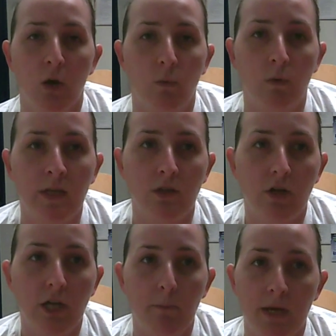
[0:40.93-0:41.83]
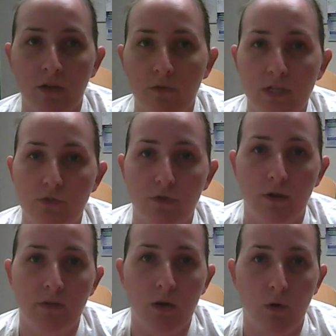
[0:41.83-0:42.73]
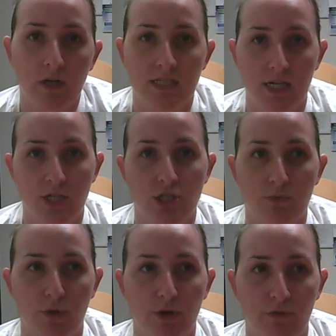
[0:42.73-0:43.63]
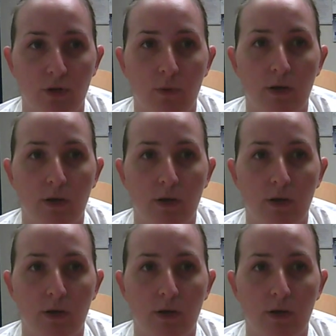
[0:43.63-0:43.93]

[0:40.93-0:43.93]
When we look at benefits from the organization's point of view,